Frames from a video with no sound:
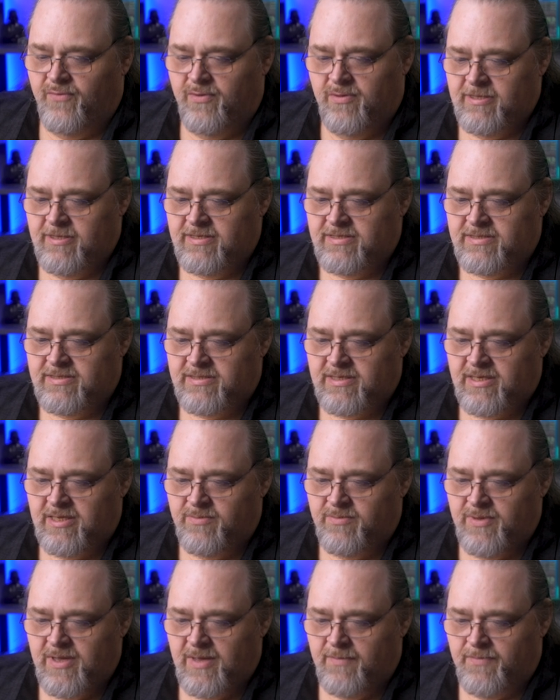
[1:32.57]
Now this is going
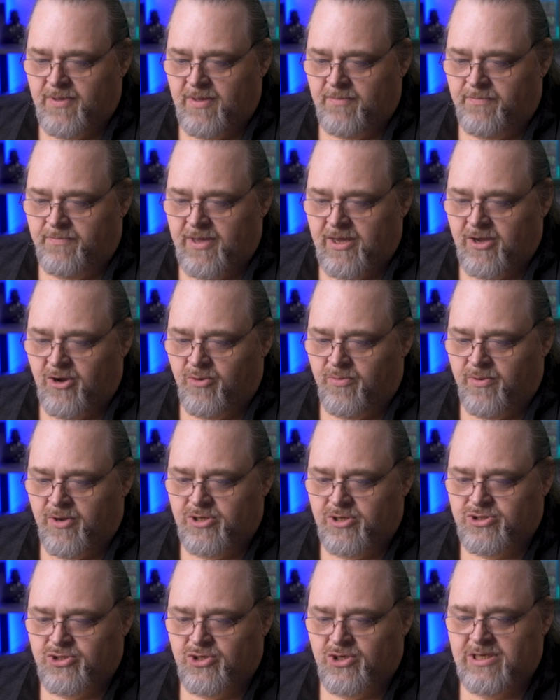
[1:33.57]
to be a bit bigger
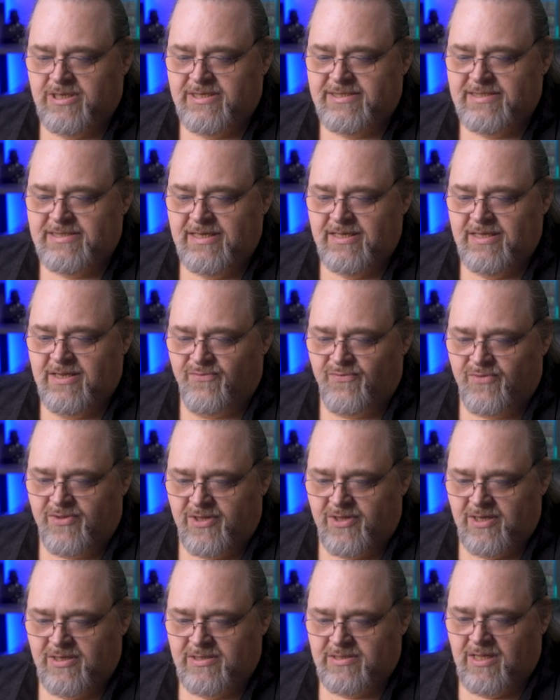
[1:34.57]
because you're going to see different
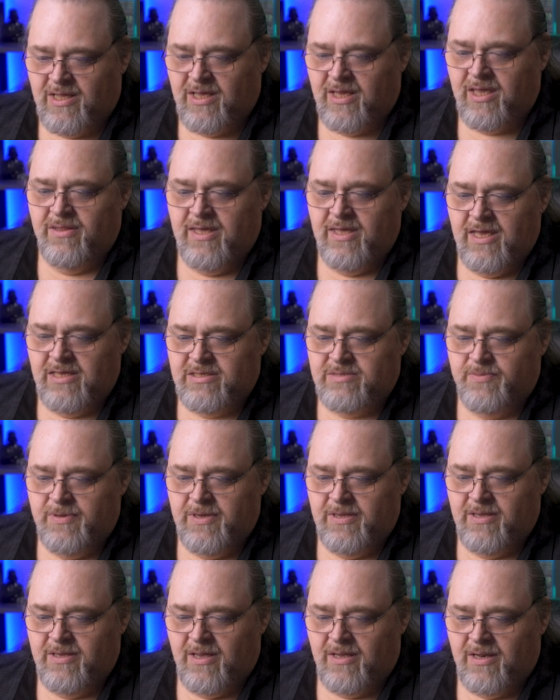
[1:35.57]
things like the
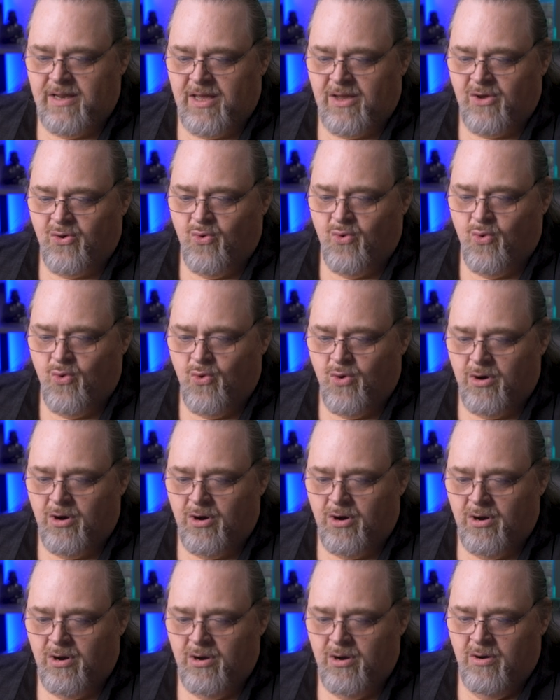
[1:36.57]
ASP.NET
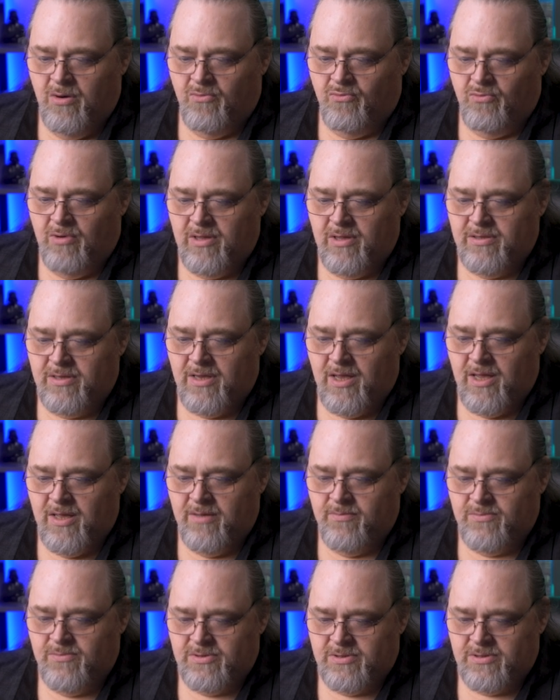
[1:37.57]
Core
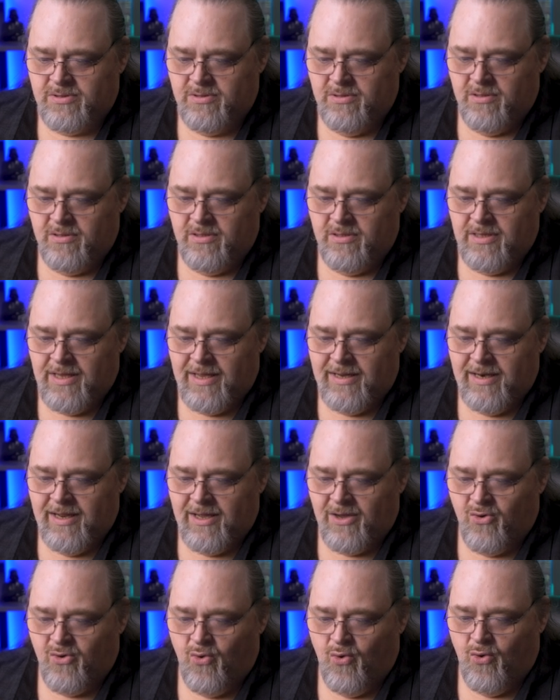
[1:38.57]
runtimes, the
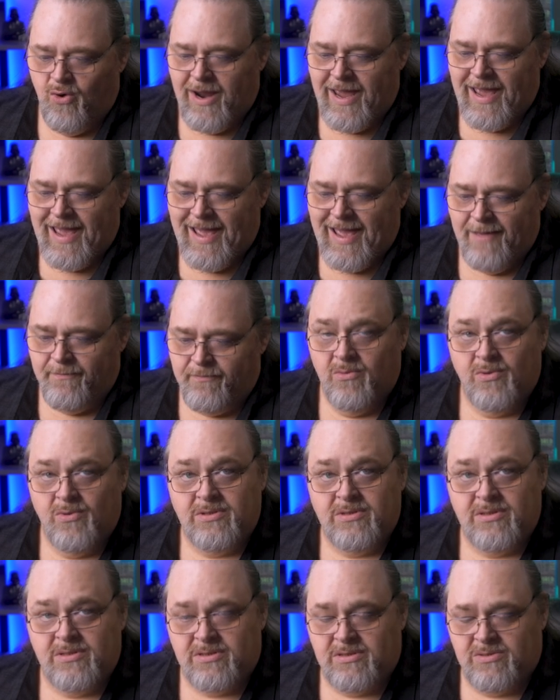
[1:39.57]
.NET Core app, which
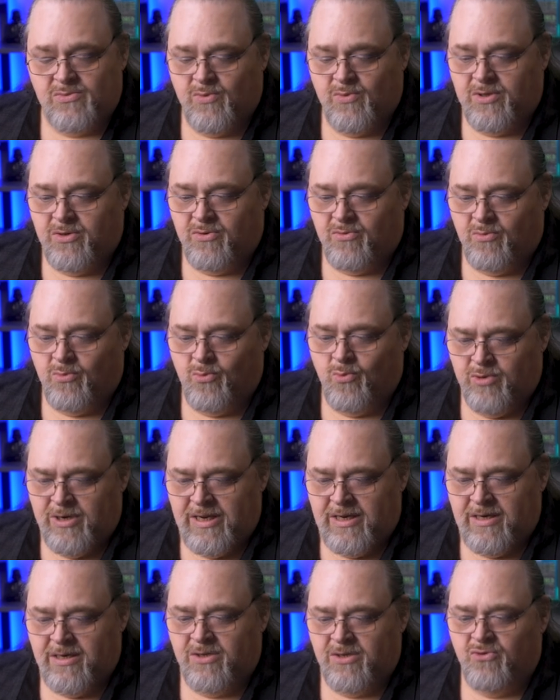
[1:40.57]
this is when you're
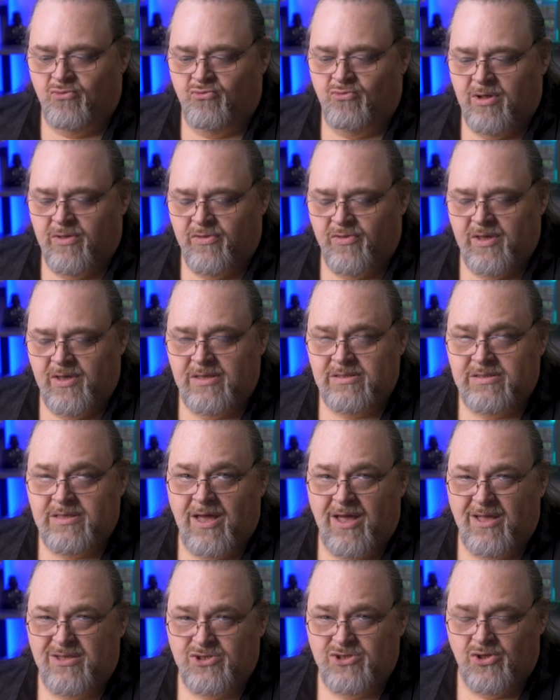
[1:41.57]
needing to run things,
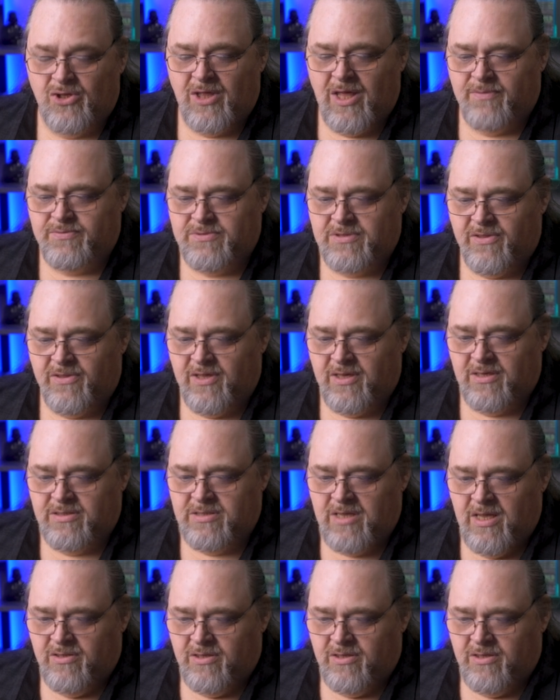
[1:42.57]
console apps and things